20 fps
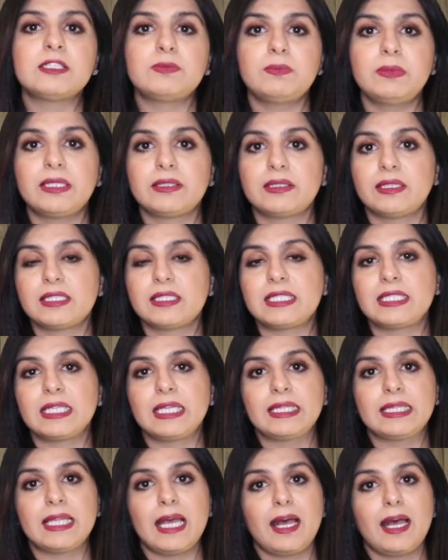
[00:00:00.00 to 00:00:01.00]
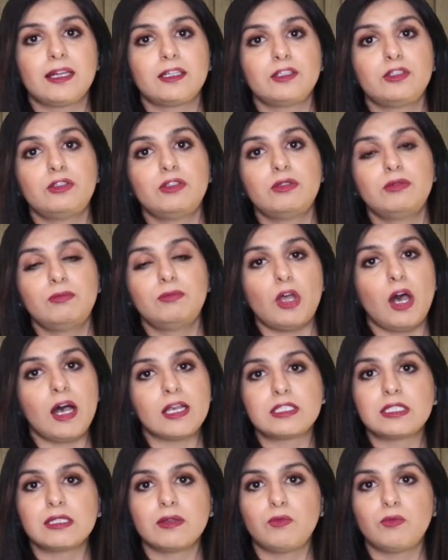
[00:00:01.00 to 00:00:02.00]
experiencing that
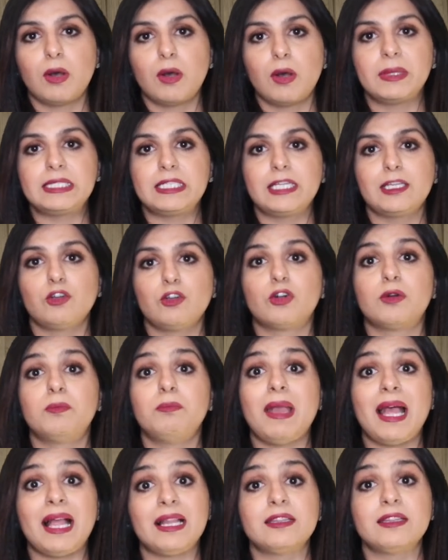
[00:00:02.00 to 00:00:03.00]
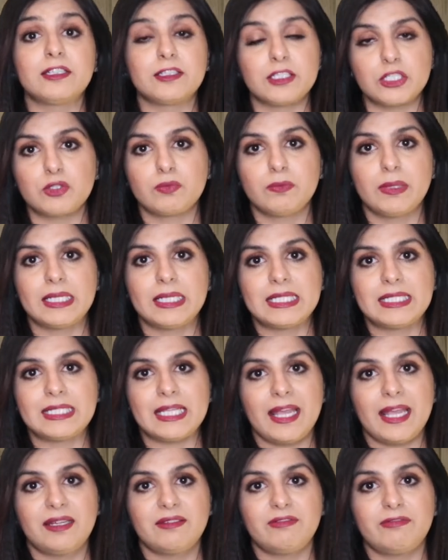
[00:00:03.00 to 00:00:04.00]
nausea vomiting or malnourishment
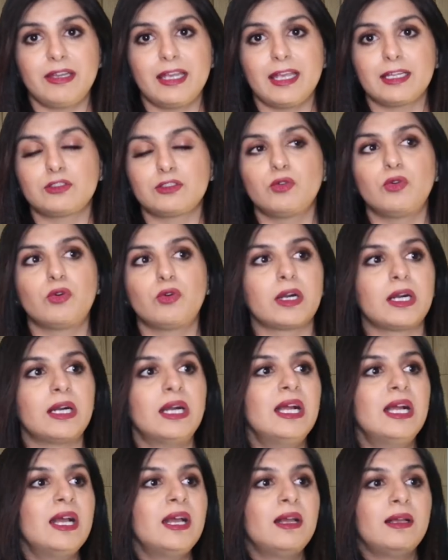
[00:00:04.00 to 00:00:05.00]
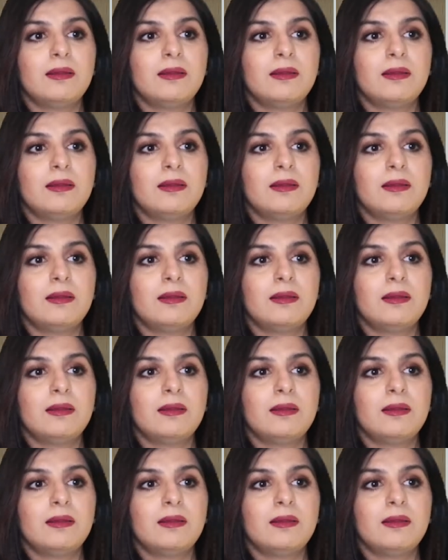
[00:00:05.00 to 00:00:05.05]
side effect or